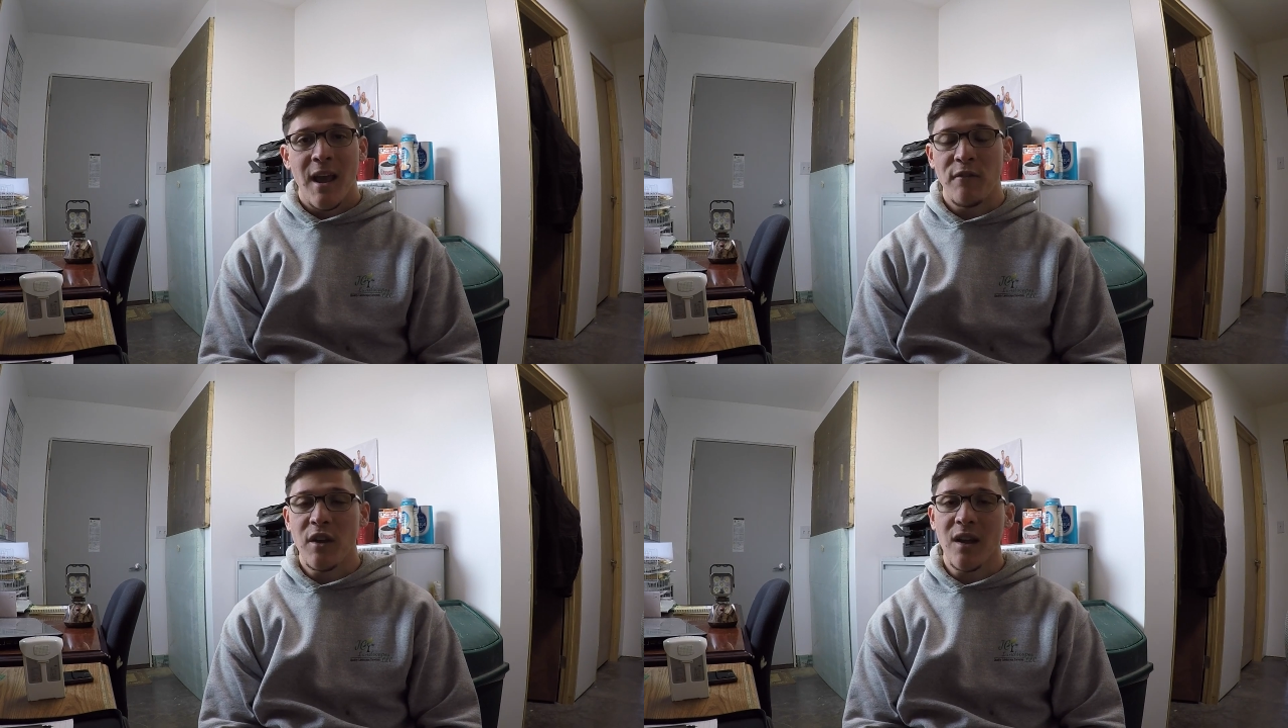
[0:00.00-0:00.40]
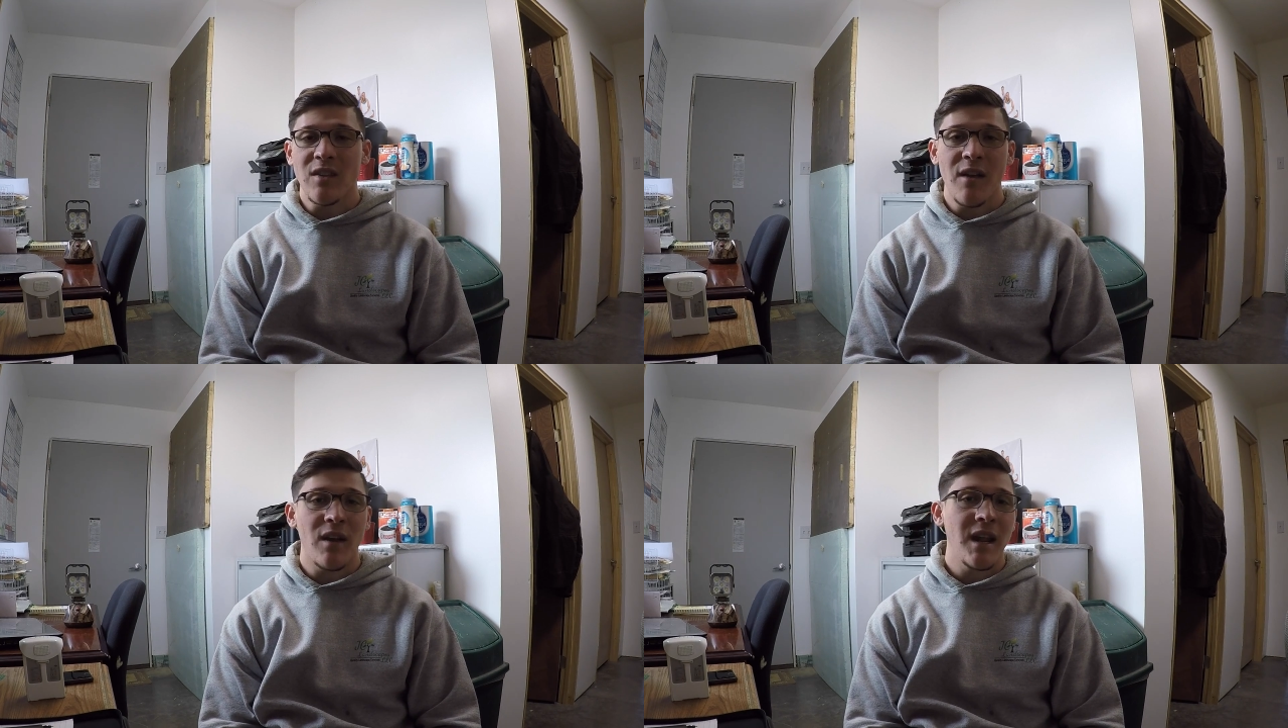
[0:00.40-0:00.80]
If you
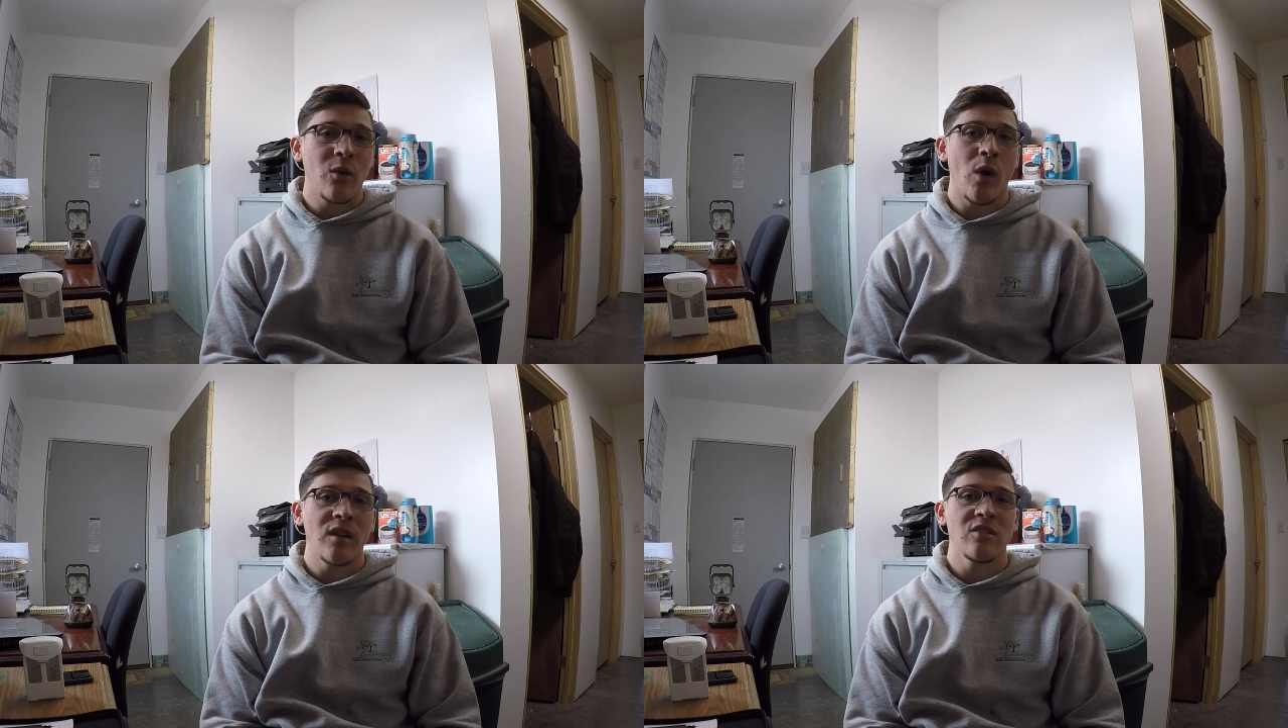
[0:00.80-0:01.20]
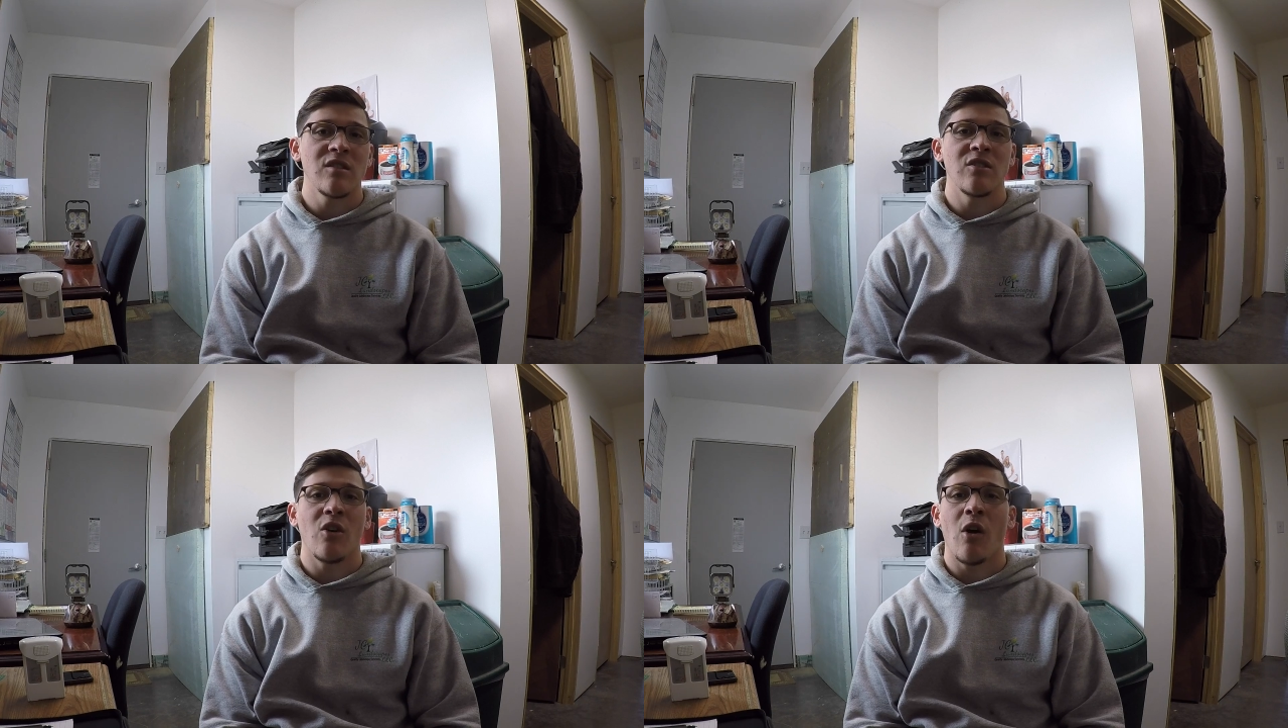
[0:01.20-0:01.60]
guys have any
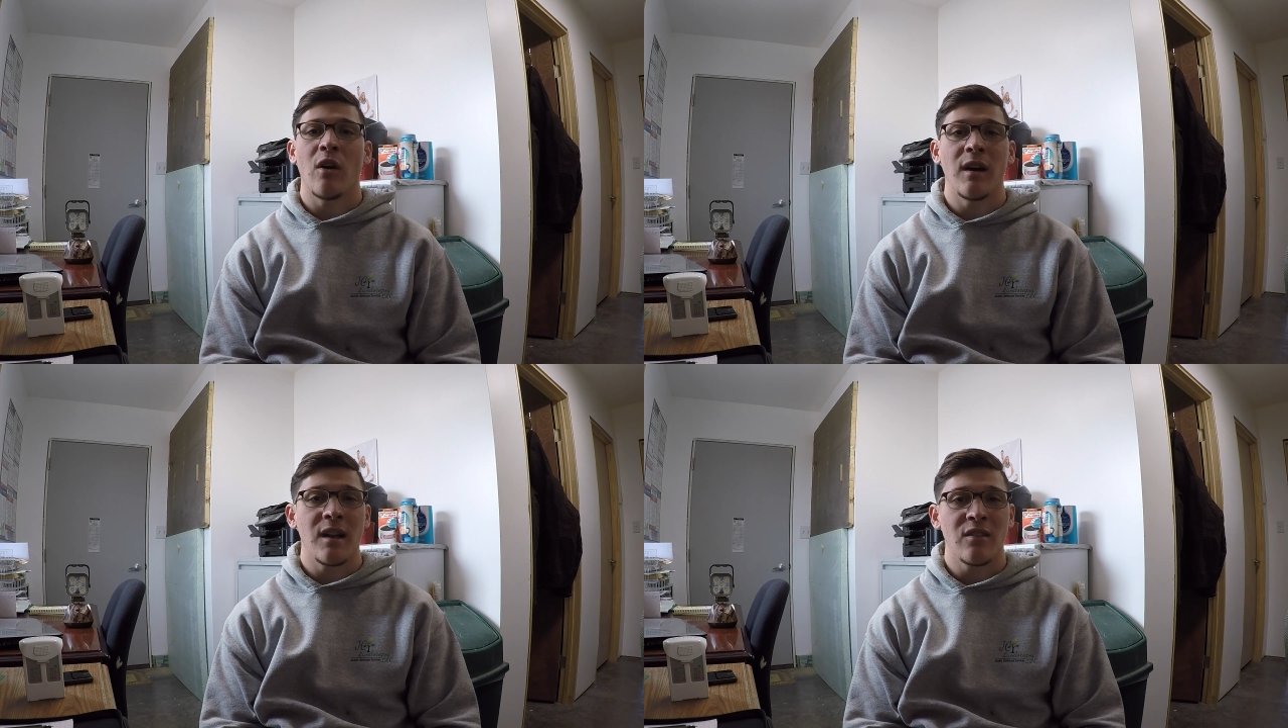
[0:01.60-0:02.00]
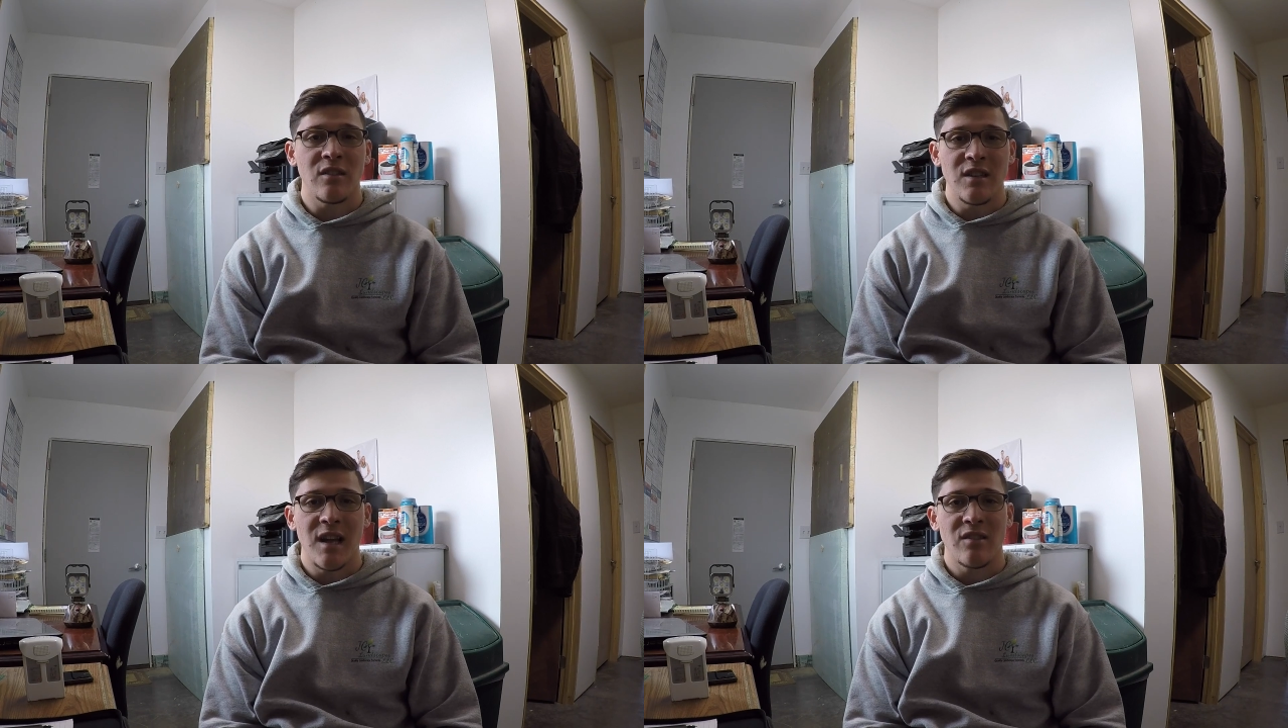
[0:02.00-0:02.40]
questions at all or any
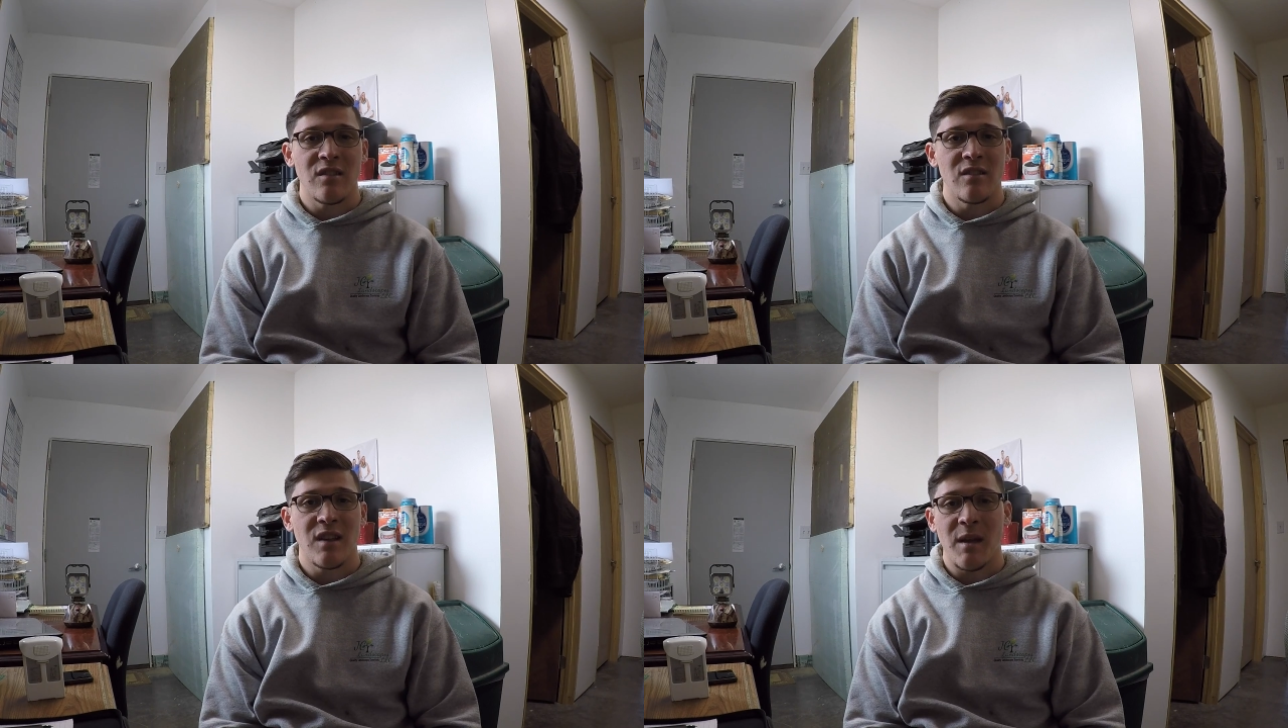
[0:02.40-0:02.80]
suggestions,